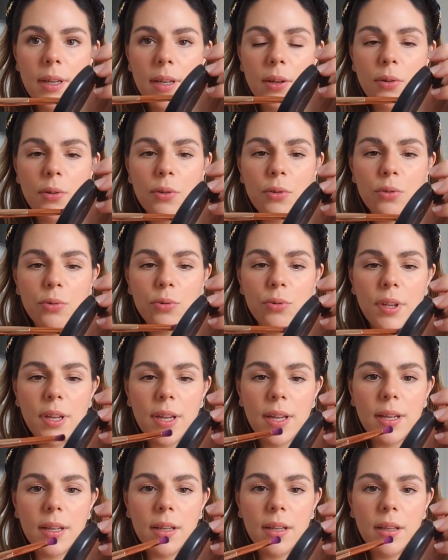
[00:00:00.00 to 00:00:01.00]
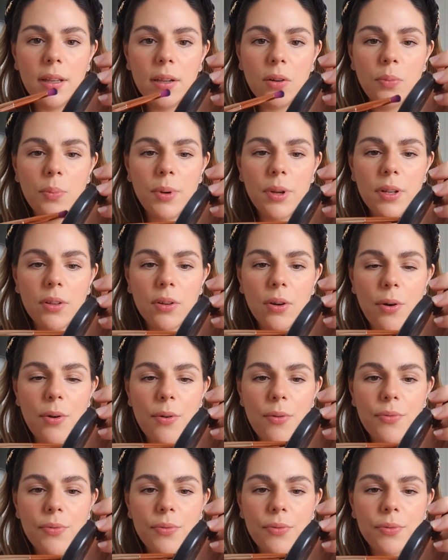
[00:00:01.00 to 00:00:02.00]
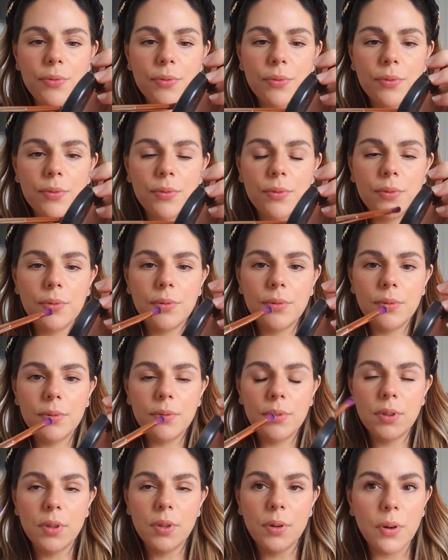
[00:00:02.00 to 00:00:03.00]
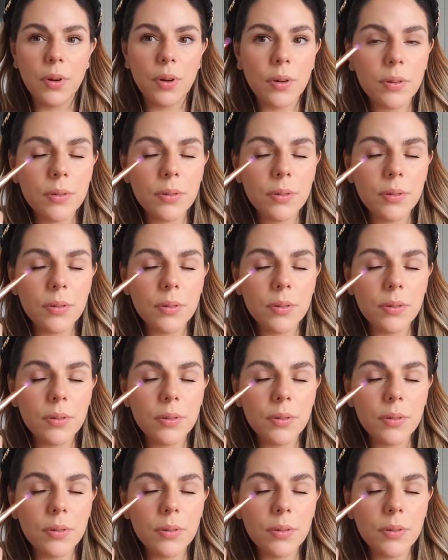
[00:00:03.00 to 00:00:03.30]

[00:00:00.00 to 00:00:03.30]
Going to take a little bit of the